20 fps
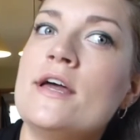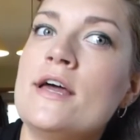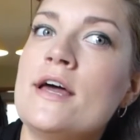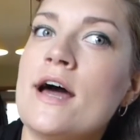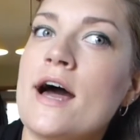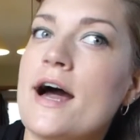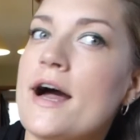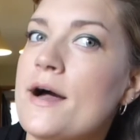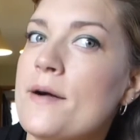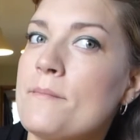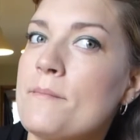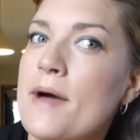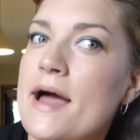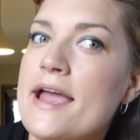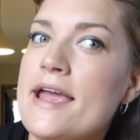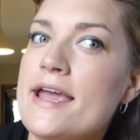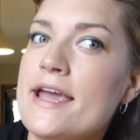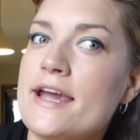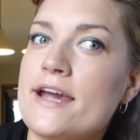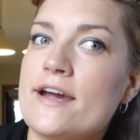My
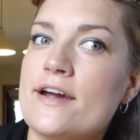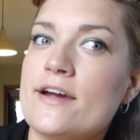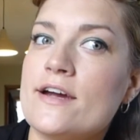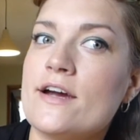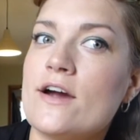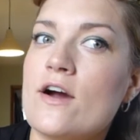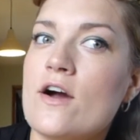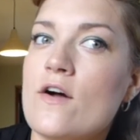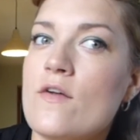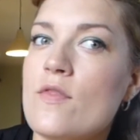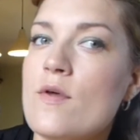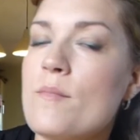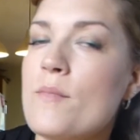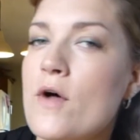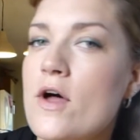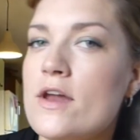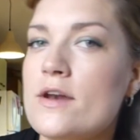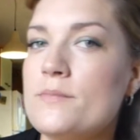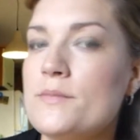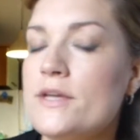hair on the
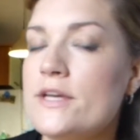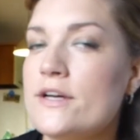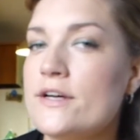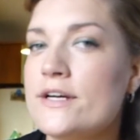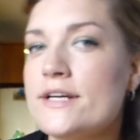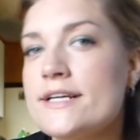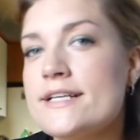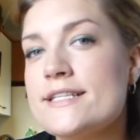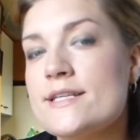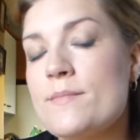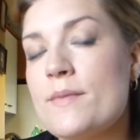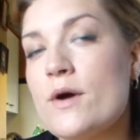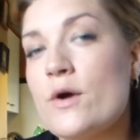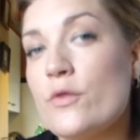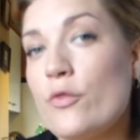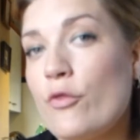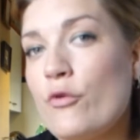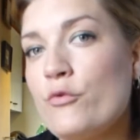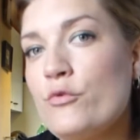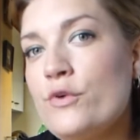bottom here is
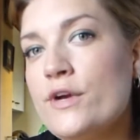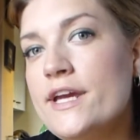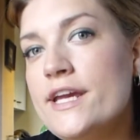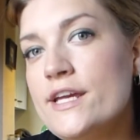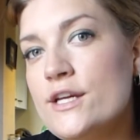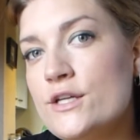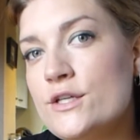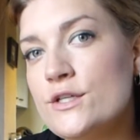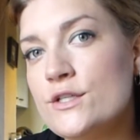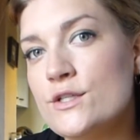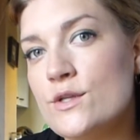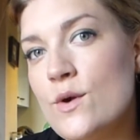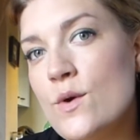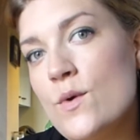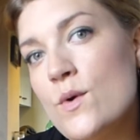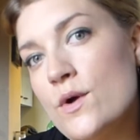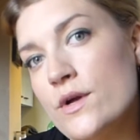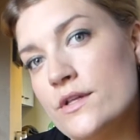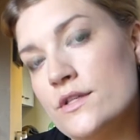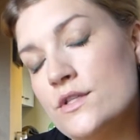about 3 years
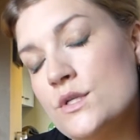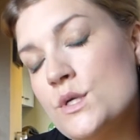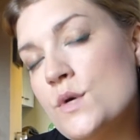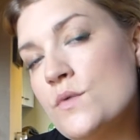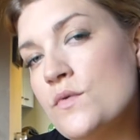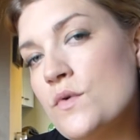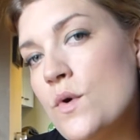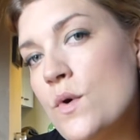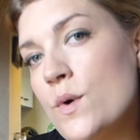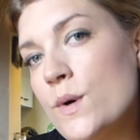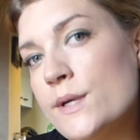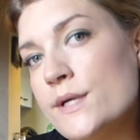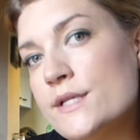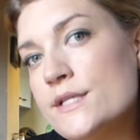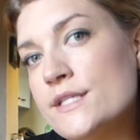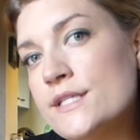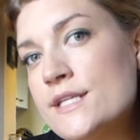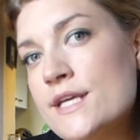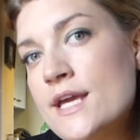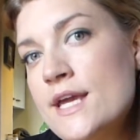old. So of
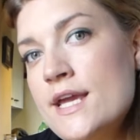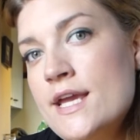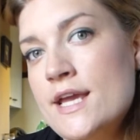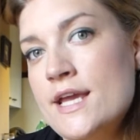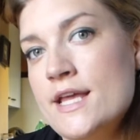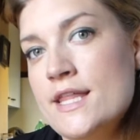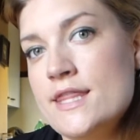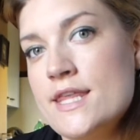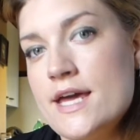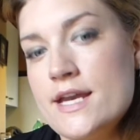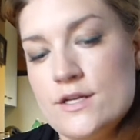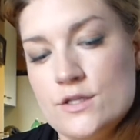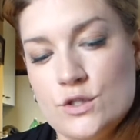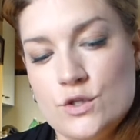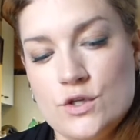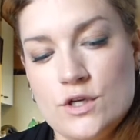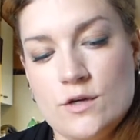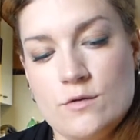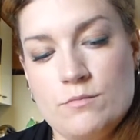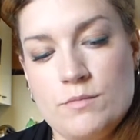course, that is
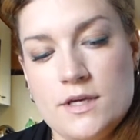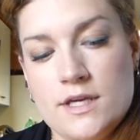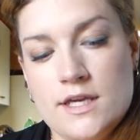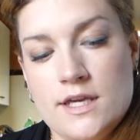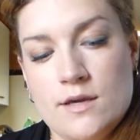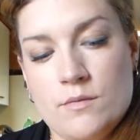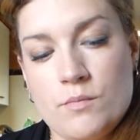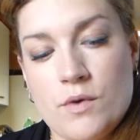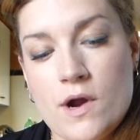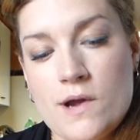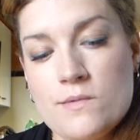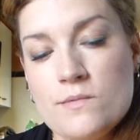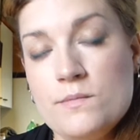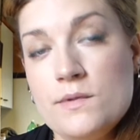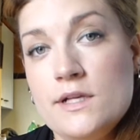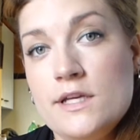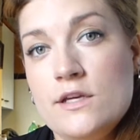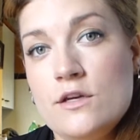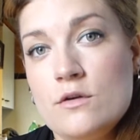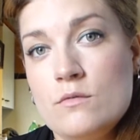going to be
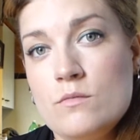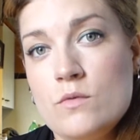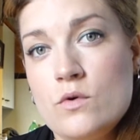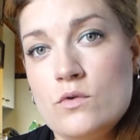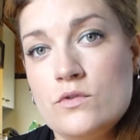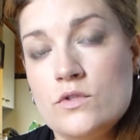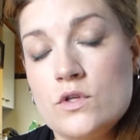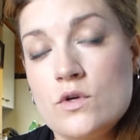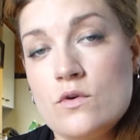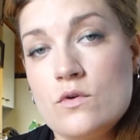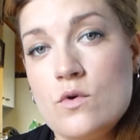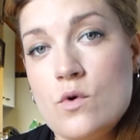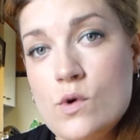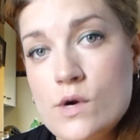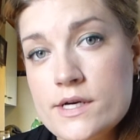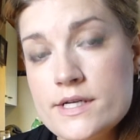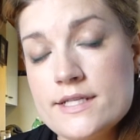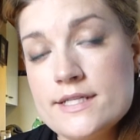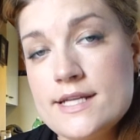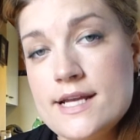probably your most
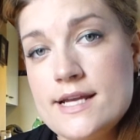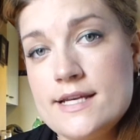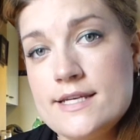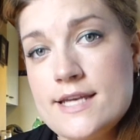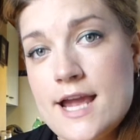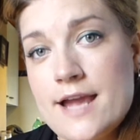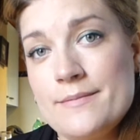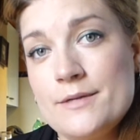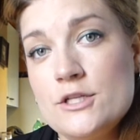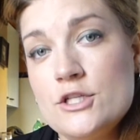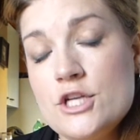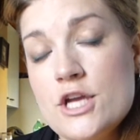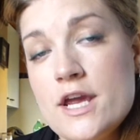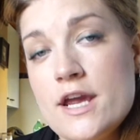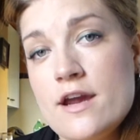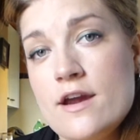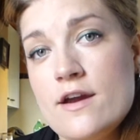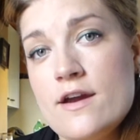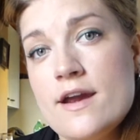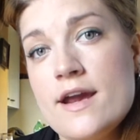coarse and damaged
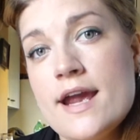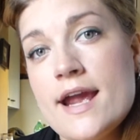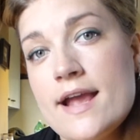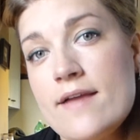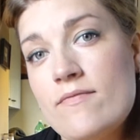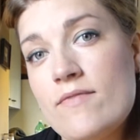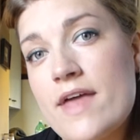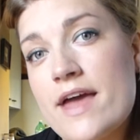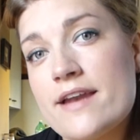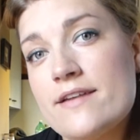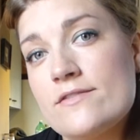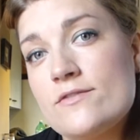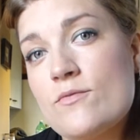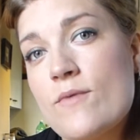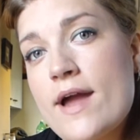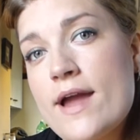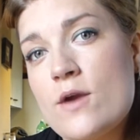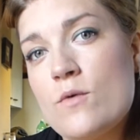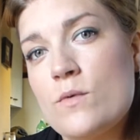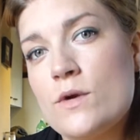hair, and that is
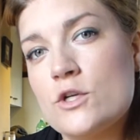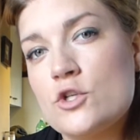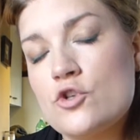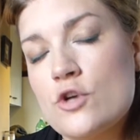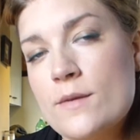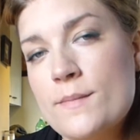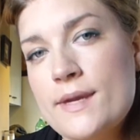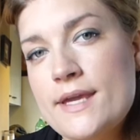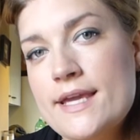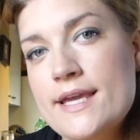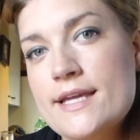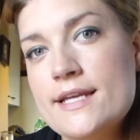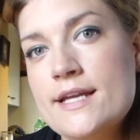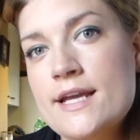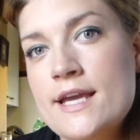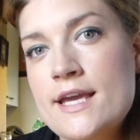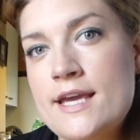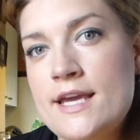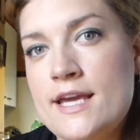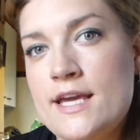why we're trimming it.
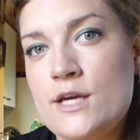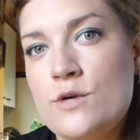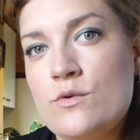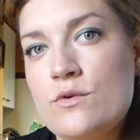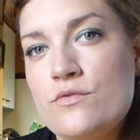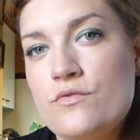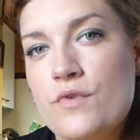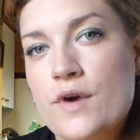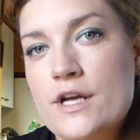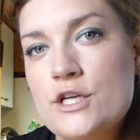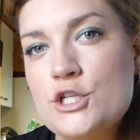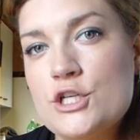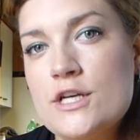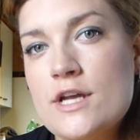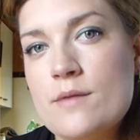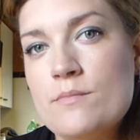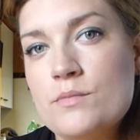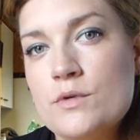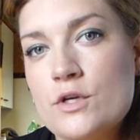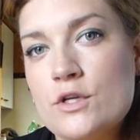It will freshen
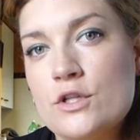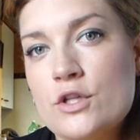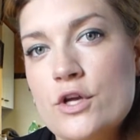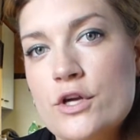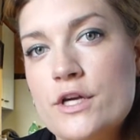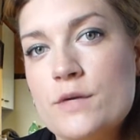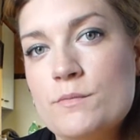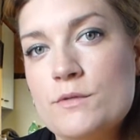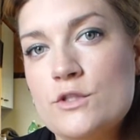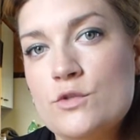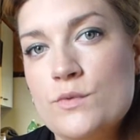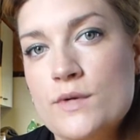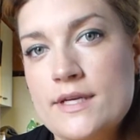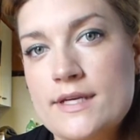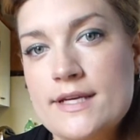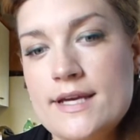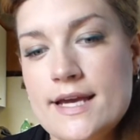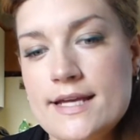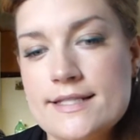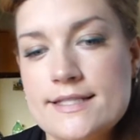up your look
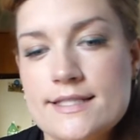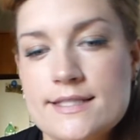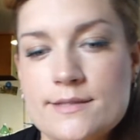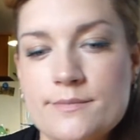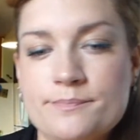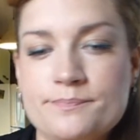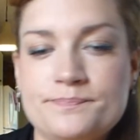between cuts.